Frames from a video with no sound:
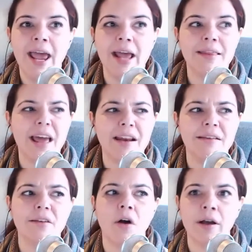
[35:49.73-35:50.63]
And that
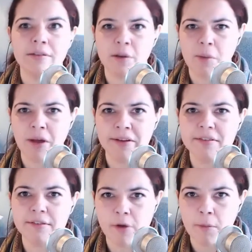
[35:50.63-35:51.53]
is awesome on
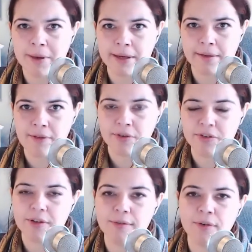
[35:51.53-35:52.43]
so many
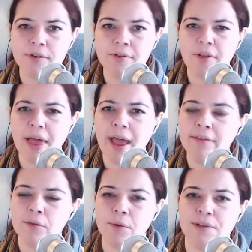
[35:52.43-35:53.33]
levels because, first of all,
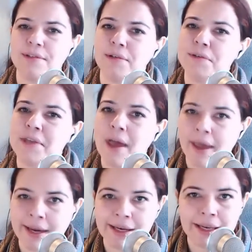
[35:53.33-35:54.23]
asteroids are
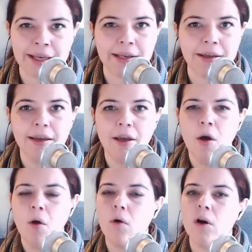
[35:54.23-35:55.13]
tiny
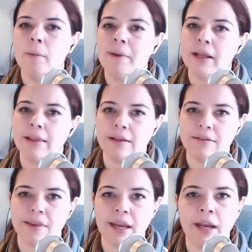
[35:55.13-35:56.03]
orbiting
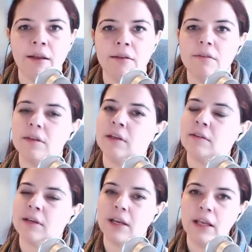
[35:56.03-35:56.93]
these things
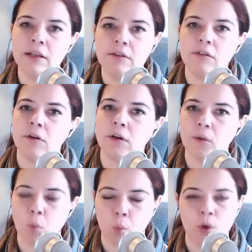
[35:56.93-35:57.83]
is an
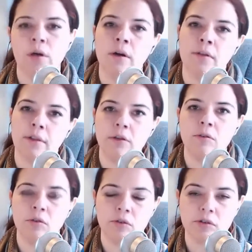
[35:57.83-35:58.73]
insert word that you
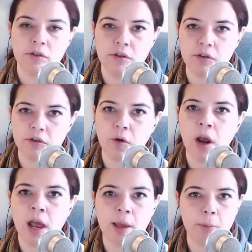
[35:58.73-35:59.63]
use to
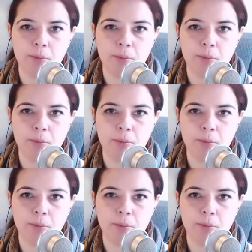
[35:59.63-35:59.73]
describe